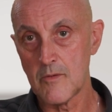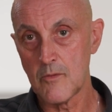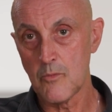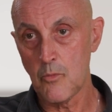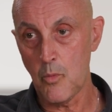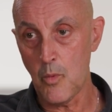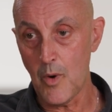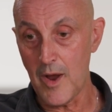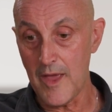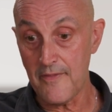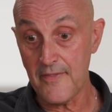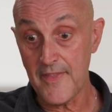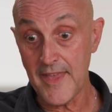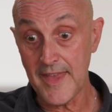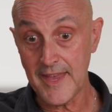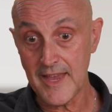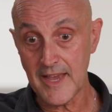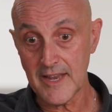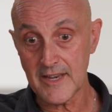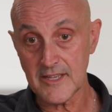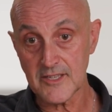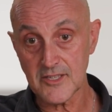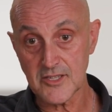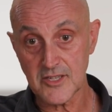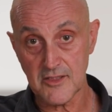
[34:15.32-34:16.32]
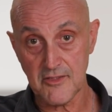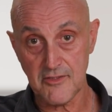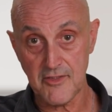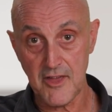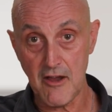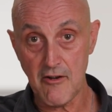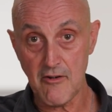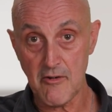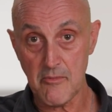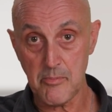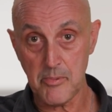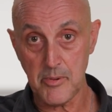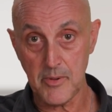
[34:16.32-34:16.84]
when they get into
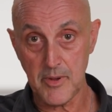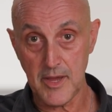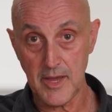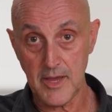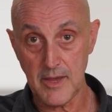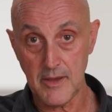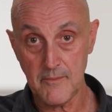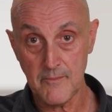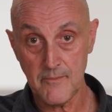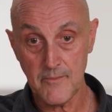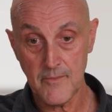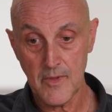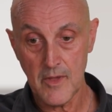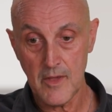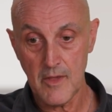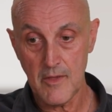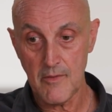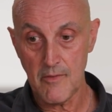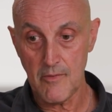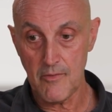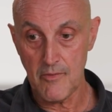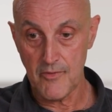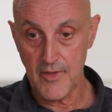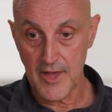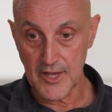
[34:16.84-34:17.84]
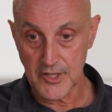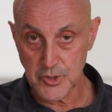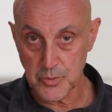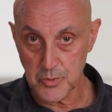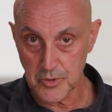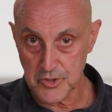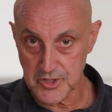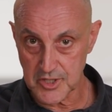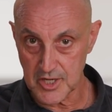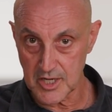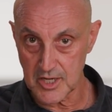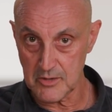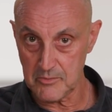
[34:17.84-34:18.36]
therapy, that's
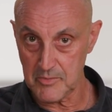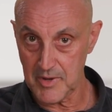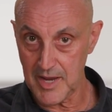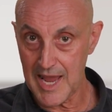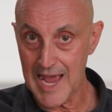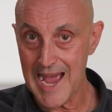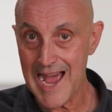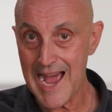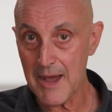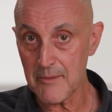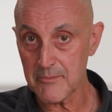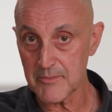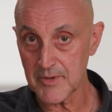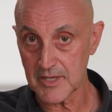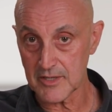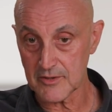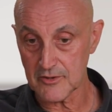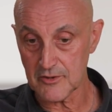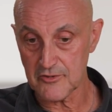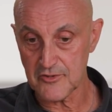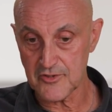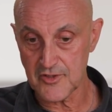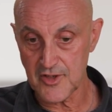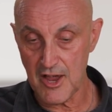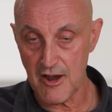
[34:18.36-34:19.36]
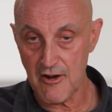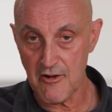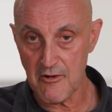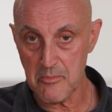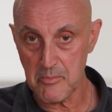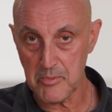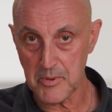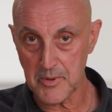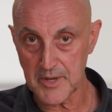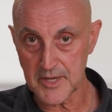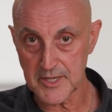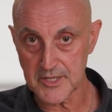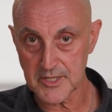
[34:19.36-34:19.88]
what's going to be happening. The
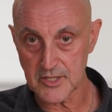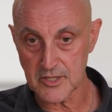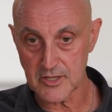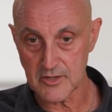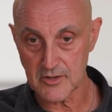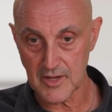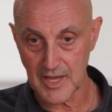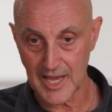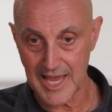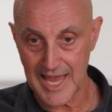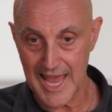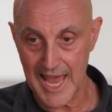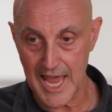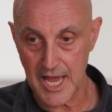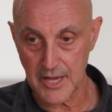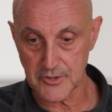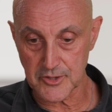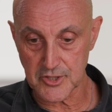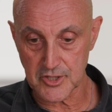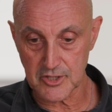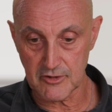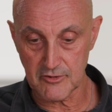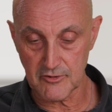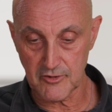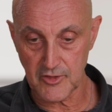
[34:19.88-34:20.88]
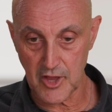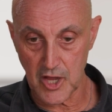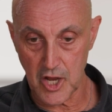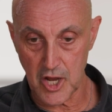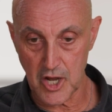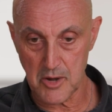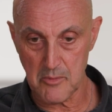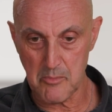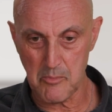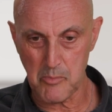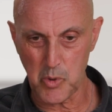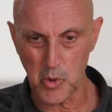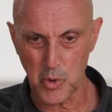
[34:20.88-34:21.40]
therapist and the counselor, they're going
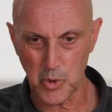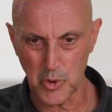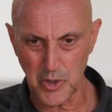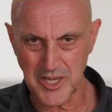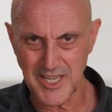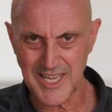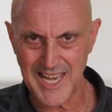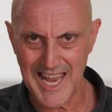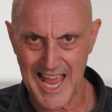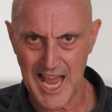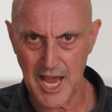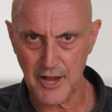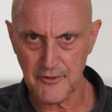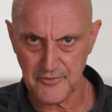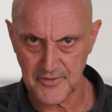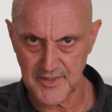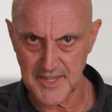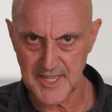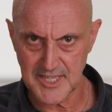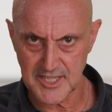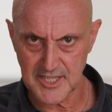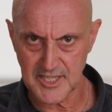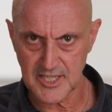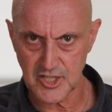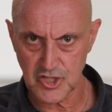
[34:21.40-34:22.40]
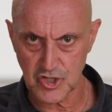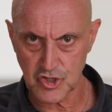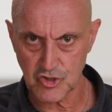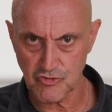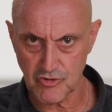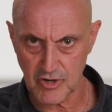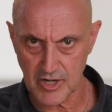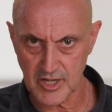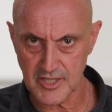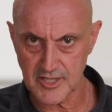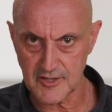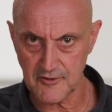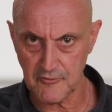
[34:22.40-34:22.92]
to point out these
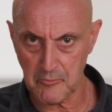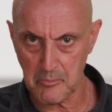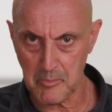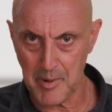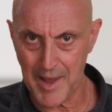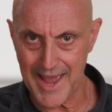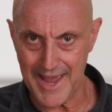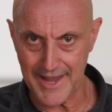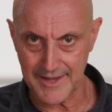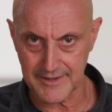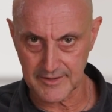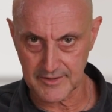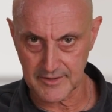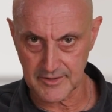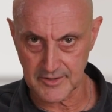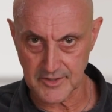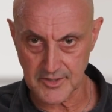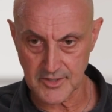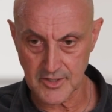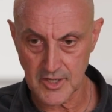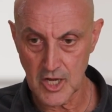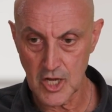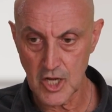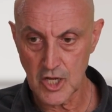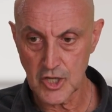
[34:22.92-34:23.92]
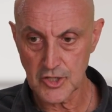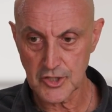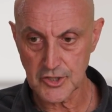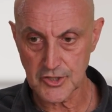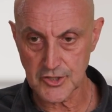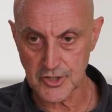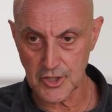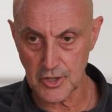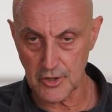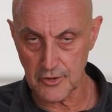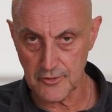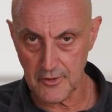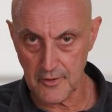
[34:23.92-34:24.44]
destructive patterns
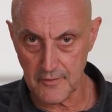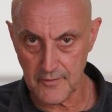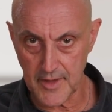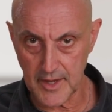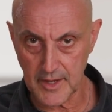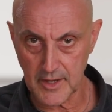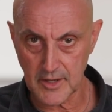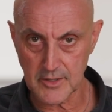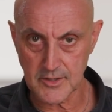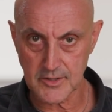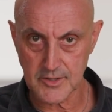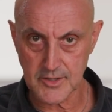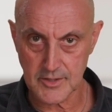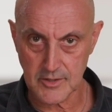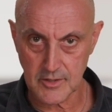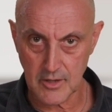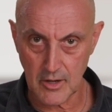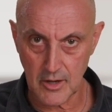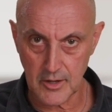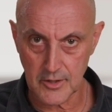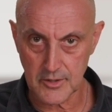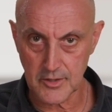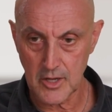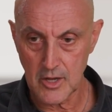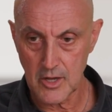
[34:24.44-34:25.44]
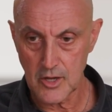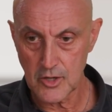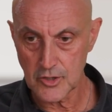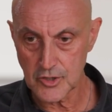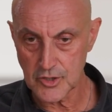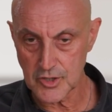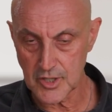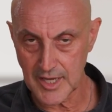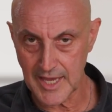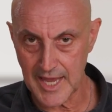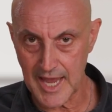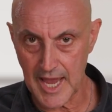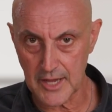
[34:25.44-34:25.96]
so that they can start
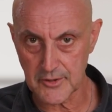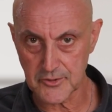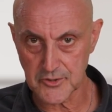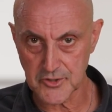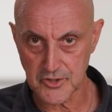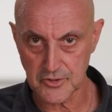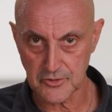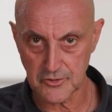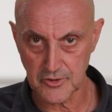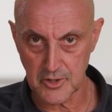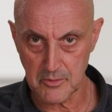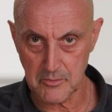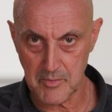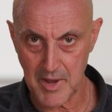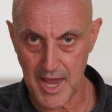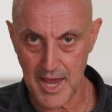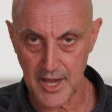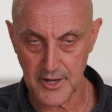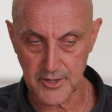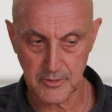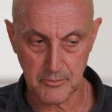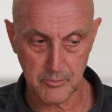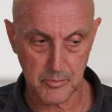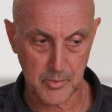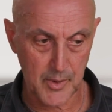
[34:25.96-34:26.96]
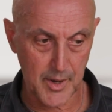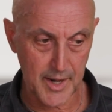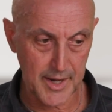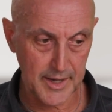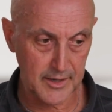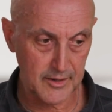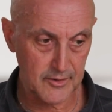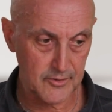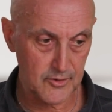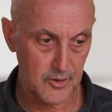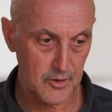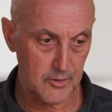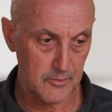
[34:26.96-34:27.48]
to counsel them how to
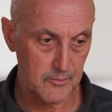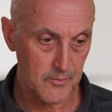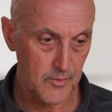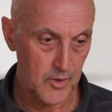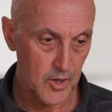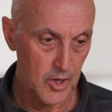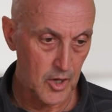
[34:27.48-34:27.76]
break them.